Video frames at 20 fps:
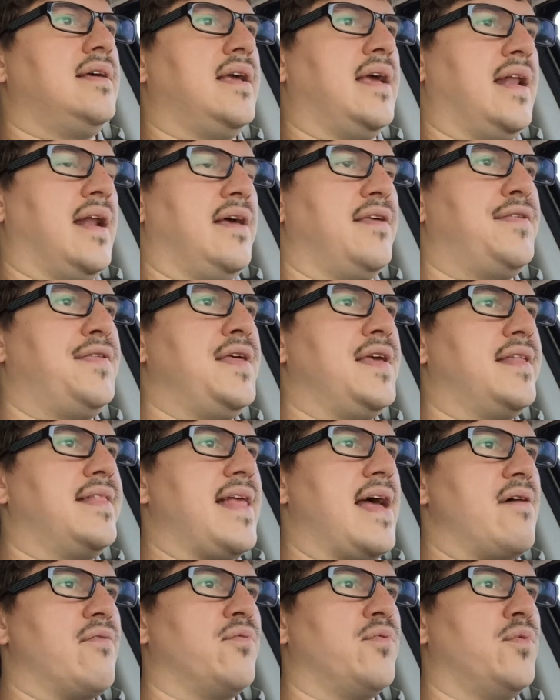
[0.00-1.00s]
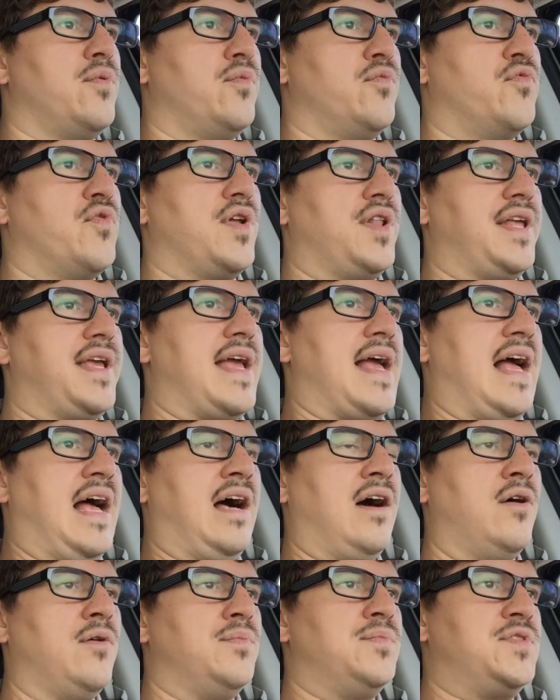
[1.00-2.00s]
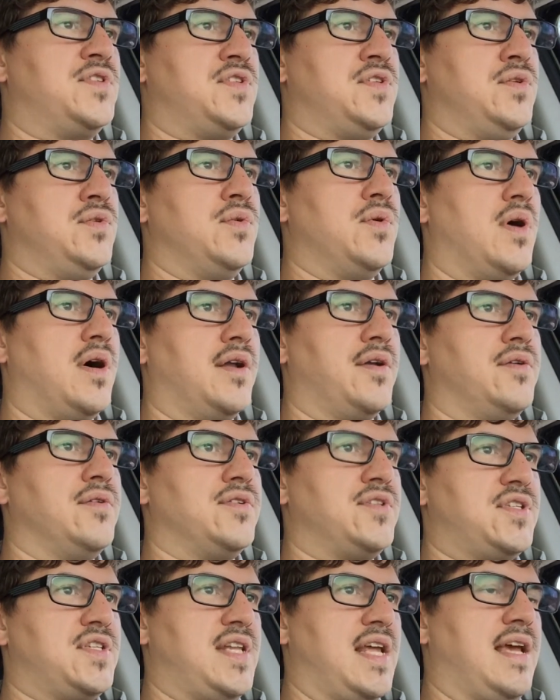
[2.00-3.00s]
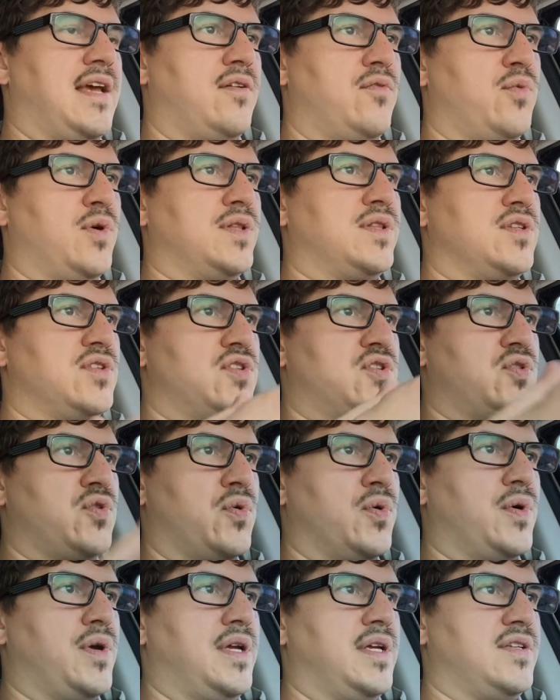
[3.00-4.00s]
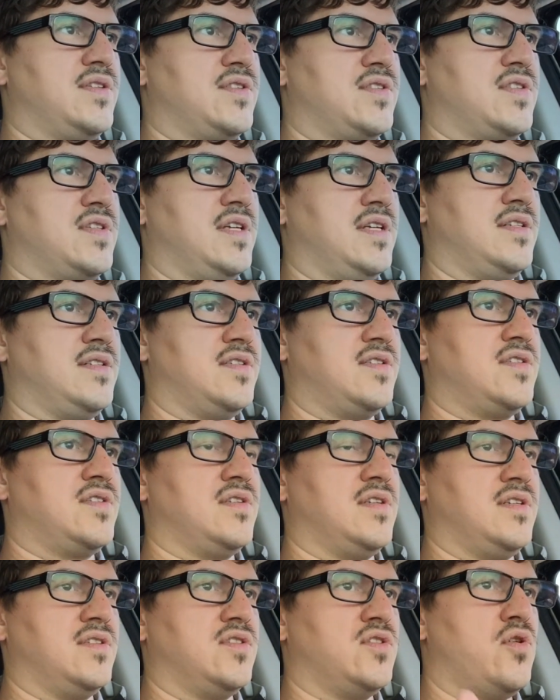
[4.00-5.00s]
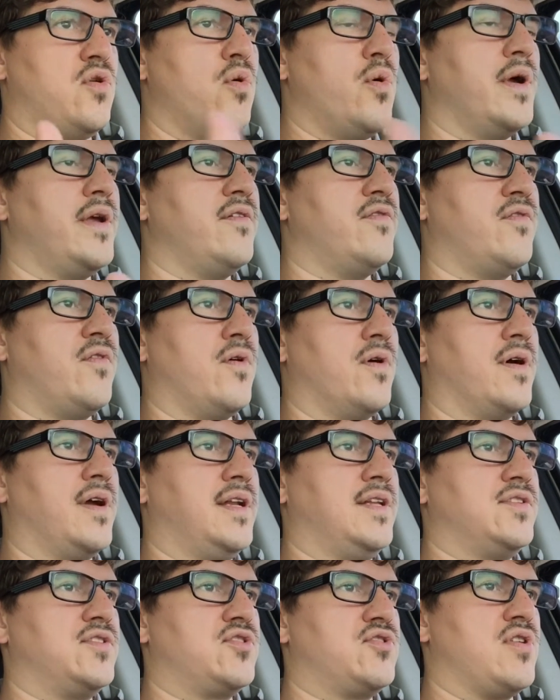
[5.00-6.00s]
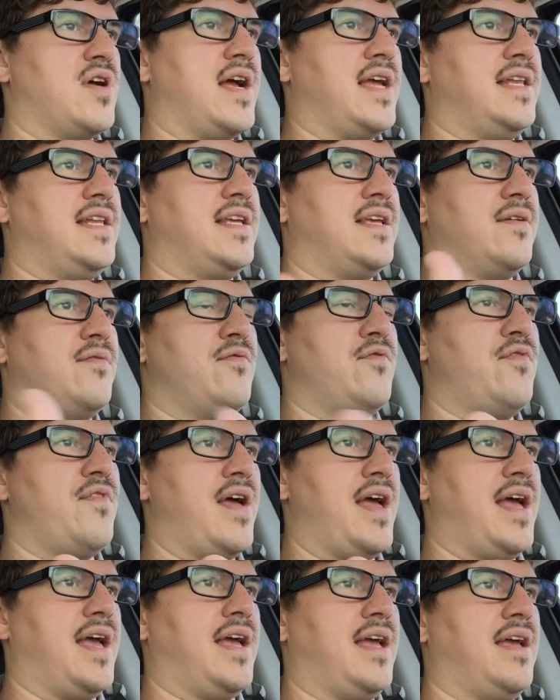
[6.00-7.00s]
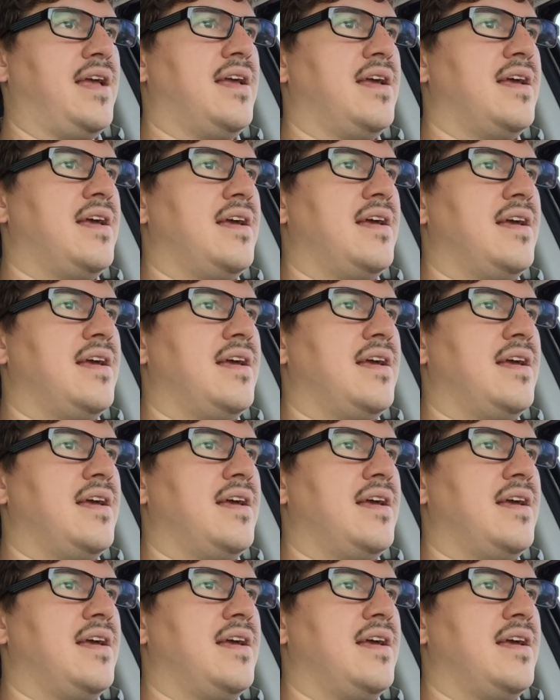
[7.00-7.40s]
And I think that really helps you understand what the story is going for. It is trying to convey